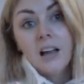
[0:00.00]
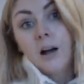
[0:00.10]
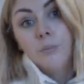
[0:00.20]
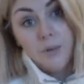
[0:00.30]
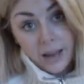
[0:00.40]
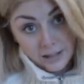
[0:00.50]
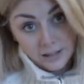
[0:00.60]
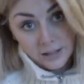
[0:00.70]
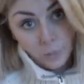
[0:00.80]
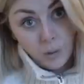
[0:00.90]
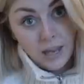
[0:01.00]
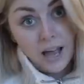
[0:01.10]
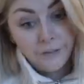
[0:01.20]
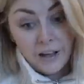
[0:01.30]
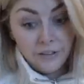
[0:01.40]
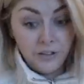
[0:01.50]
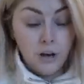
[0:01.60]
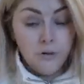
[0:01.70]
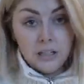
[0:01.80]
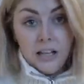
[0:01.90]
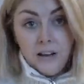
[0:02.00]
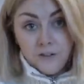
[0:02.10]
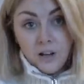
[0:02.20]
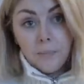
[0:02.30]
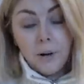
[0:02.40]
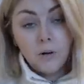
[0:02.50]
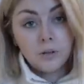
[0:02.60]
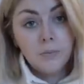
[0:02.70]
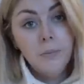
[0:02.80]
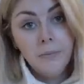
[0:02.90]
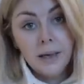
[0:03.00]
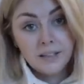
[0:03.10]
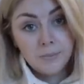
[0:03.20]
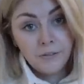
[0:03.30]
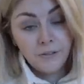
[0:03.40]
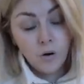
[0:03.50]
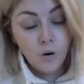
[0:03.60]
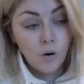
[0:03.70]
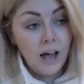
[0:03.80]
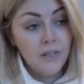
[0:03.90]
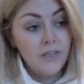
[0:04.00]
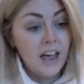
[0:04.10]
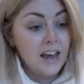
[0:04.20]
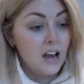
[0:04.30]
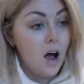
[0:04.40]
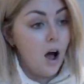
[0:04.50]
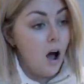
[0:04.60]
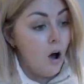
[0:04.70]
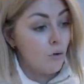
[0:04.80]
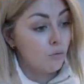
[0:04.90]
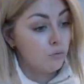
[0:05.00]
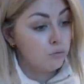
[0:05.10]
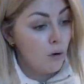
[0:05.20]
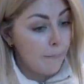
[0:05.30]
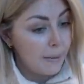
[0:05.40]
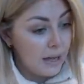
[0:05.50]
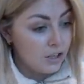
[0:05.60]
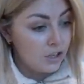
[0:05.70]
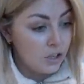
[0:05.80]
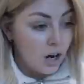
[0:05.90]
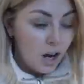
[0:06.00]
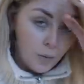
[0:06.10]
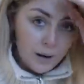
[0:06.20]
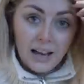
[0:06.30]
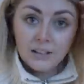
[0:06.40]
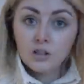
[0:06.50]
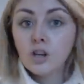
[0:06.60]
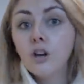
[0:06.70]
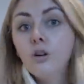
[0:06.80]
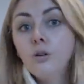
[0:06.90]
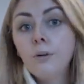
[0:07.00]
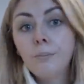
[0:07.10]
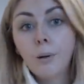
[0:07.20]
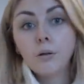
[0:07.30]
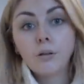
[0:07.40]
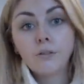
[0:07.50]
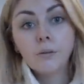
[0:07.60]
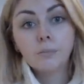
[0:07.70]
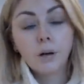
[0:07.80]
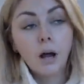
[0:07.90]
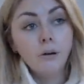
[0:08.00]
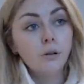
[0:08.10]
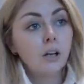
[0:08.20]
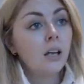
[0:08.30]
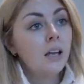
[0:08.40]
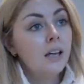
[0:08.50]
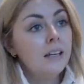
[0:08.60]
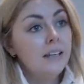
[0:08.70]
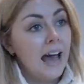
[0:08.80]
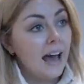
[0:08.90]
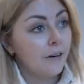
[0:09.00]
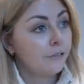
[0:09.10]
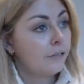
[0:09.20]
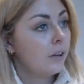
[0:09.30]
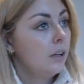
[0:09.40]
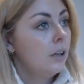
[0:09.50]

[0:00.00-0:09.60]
And yes, we have had those lift up ottoman beds before and they are rubbish. We had two, both of them broke, naff.